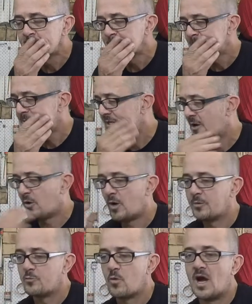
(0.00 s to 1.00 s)
so I
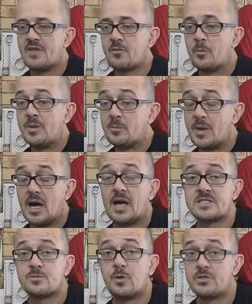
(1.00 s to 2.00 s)
would rather be
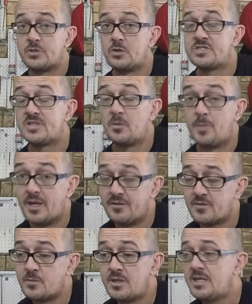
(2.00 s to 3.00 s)
passed by dudes that are better
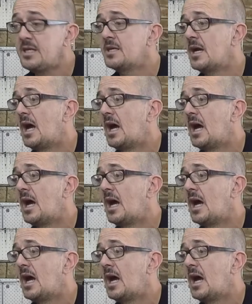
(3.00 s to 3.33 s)
than me